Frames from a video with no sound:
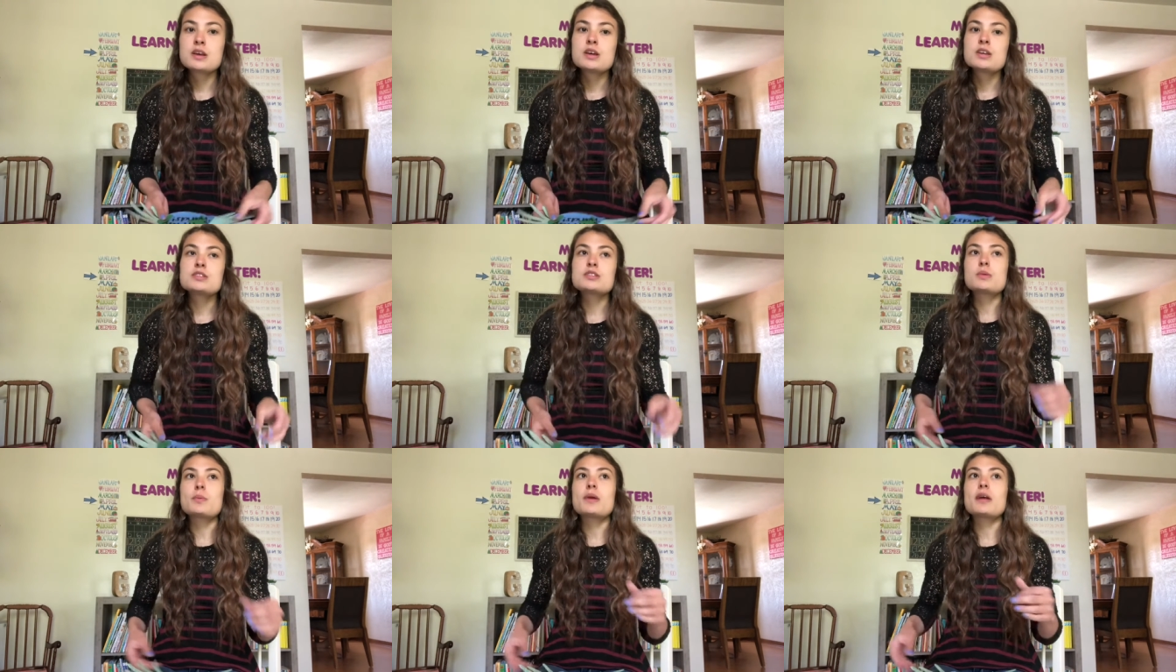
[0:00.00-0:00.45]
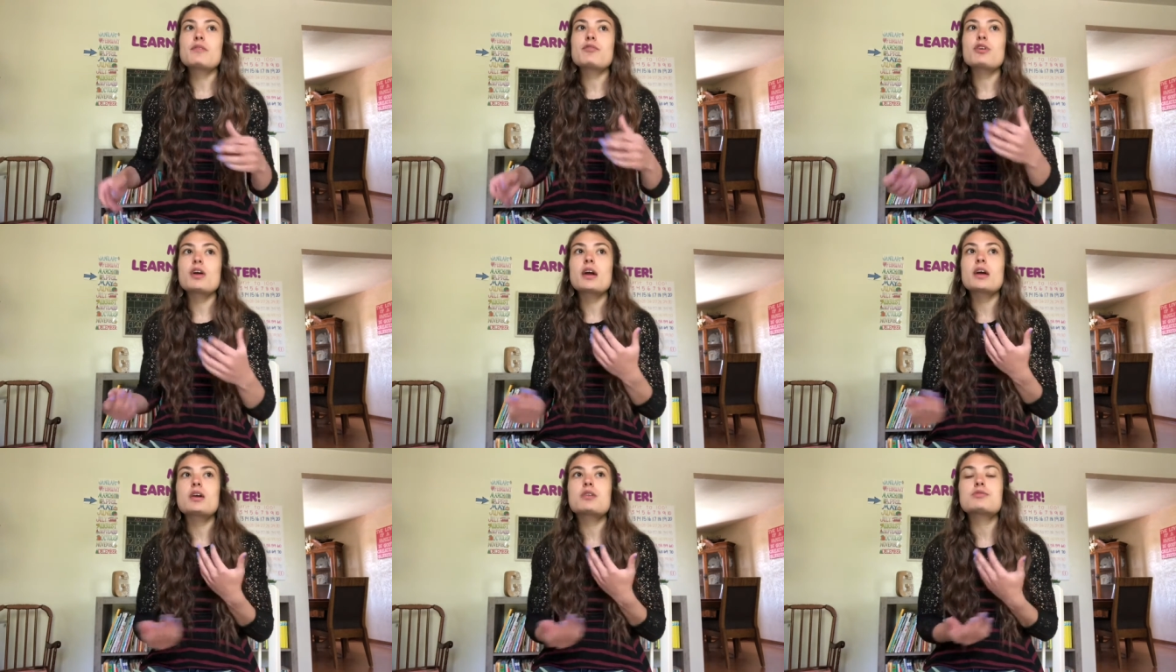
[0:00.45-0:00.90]
So whenever
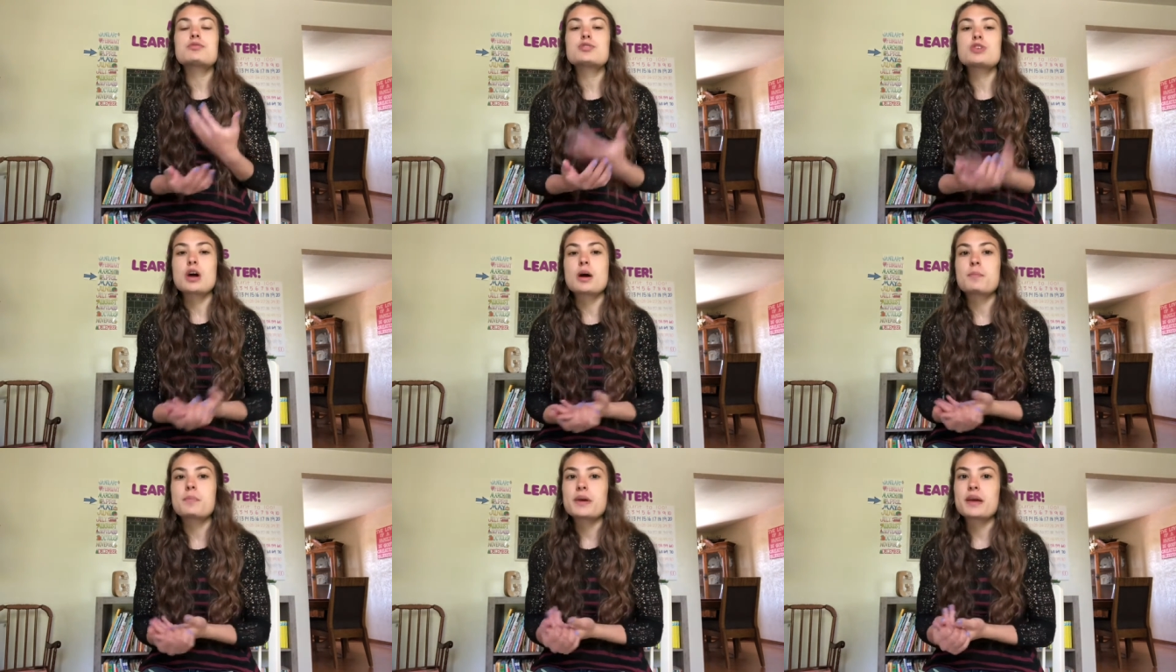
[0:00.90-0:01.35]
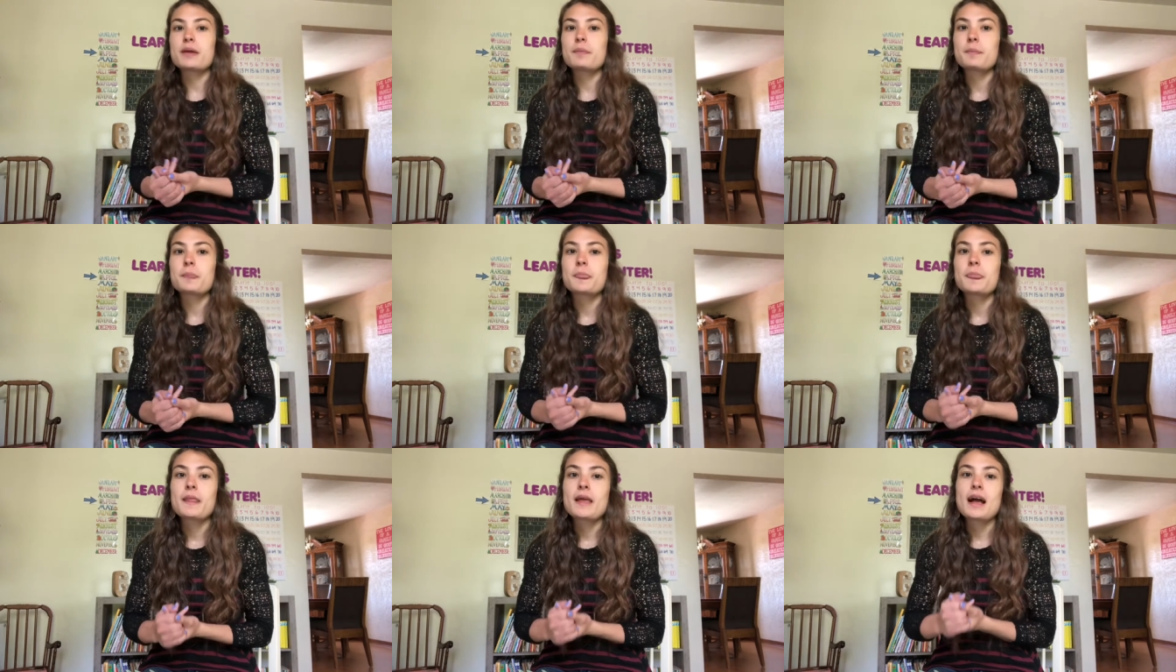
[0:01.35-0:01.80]
I go shopping,
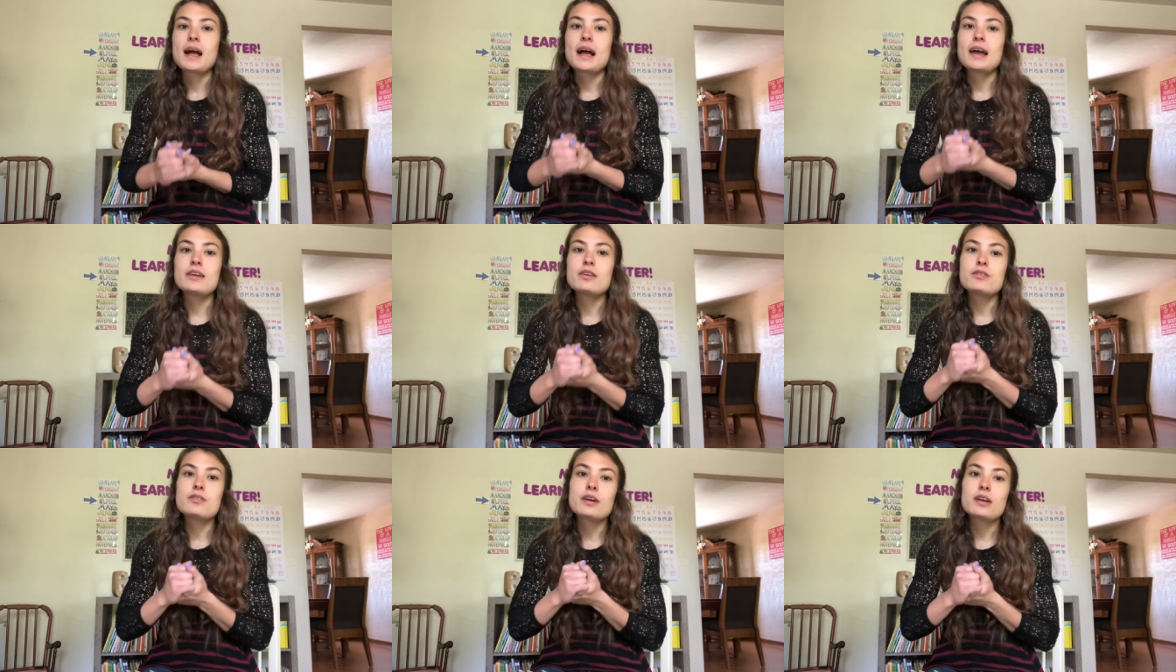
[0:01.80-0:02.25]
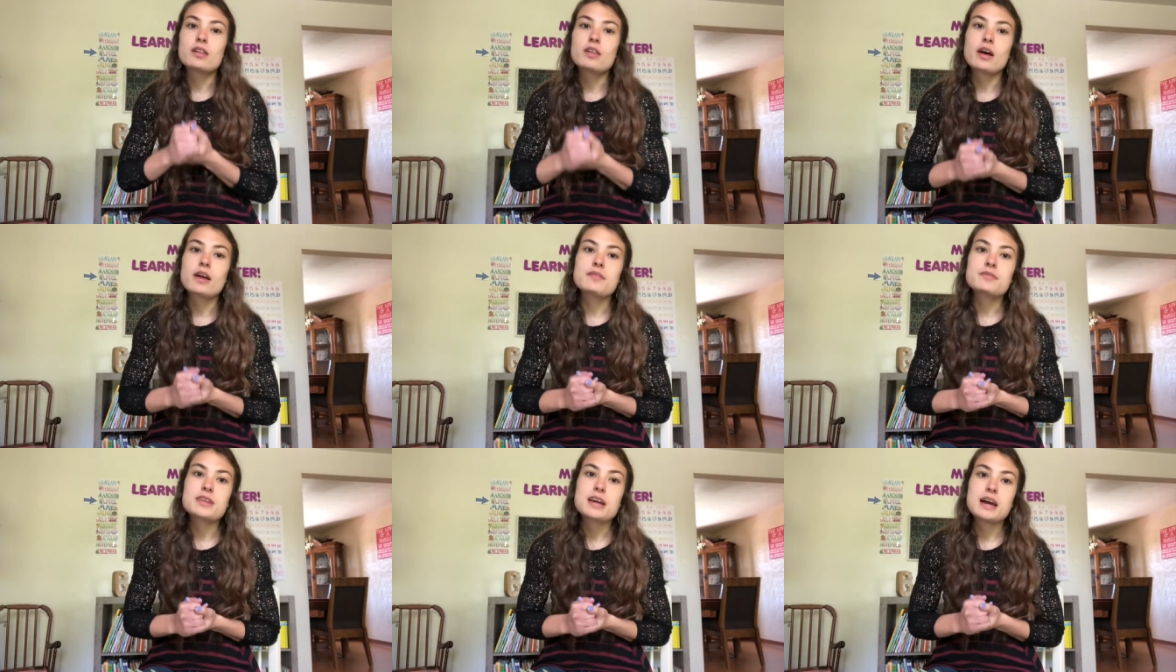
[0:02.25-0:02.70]
I know that a
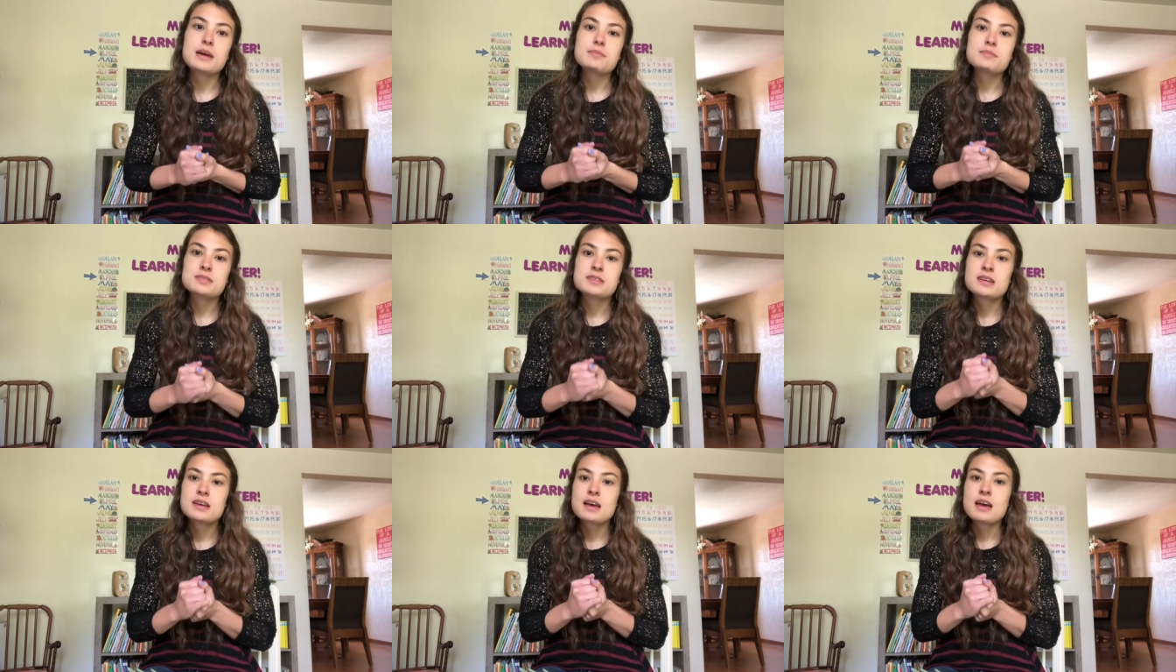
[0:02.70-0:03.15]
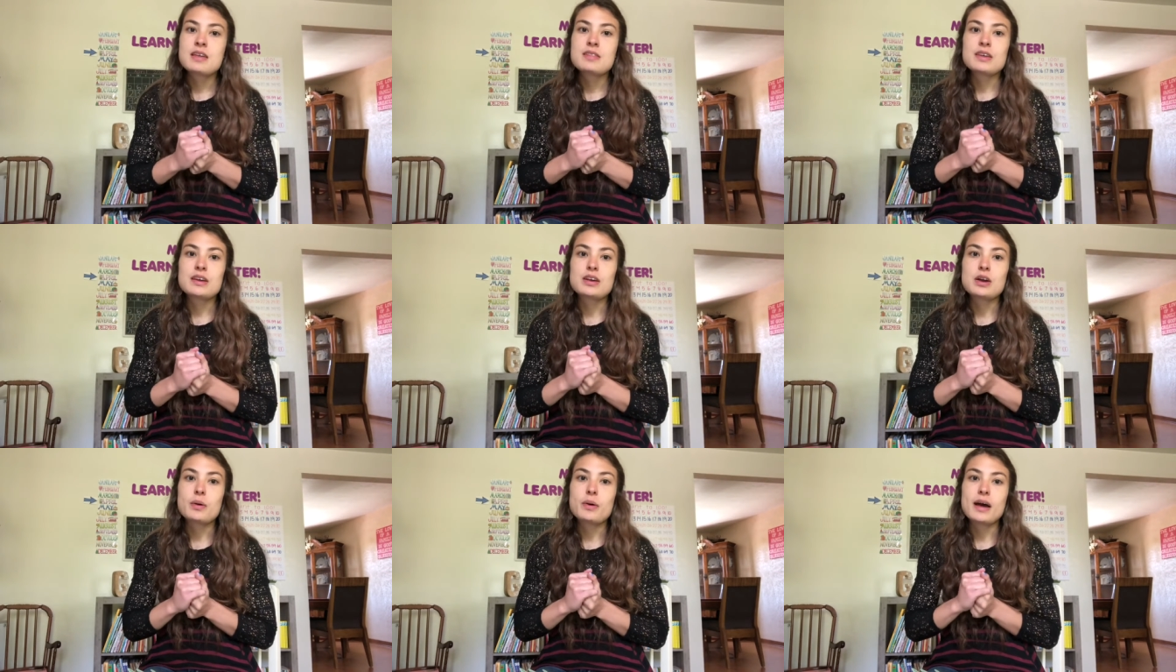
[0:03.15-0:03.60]
lot of times
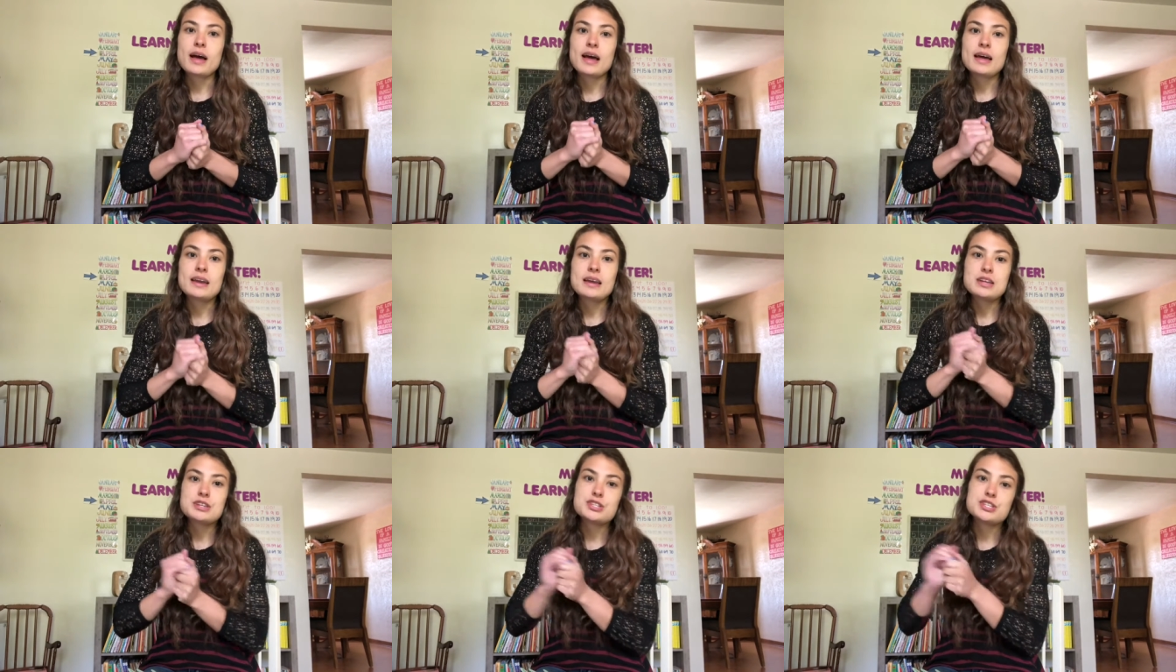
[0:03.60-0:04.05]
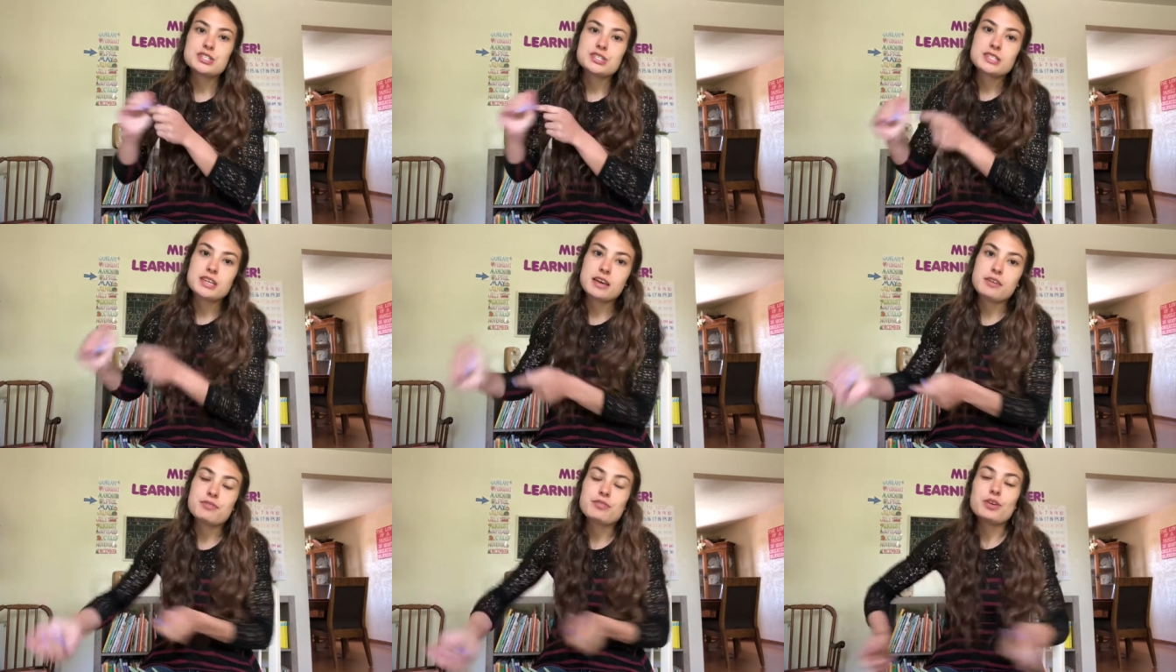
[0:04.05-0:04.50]
they go ahead and just
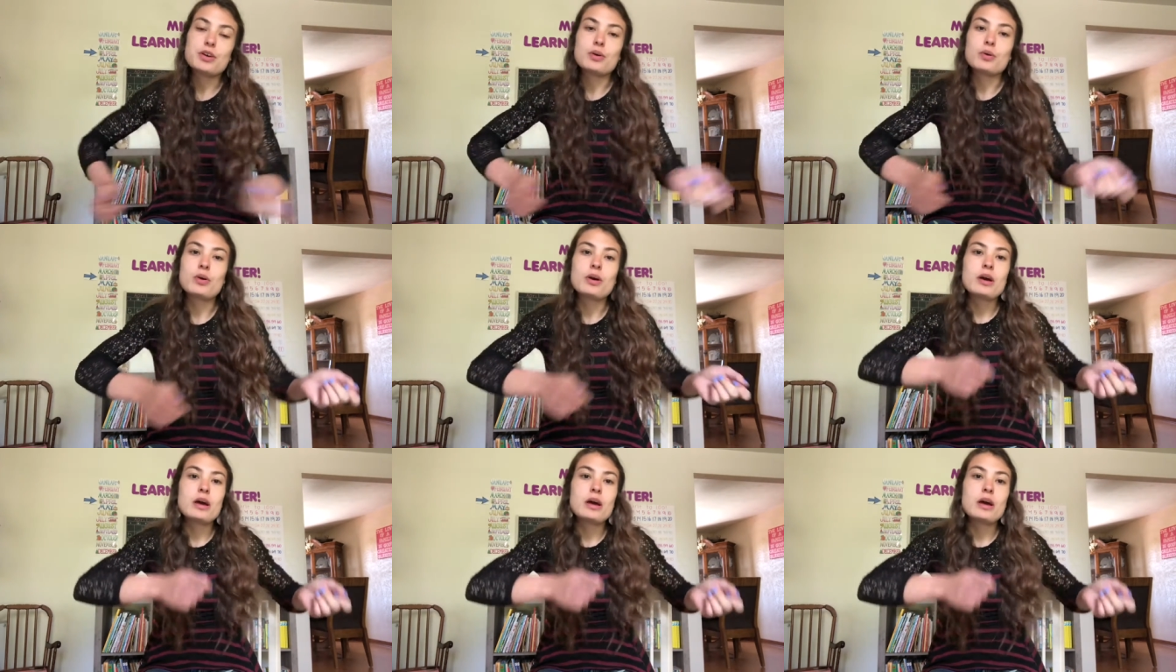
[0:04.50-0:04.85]
give you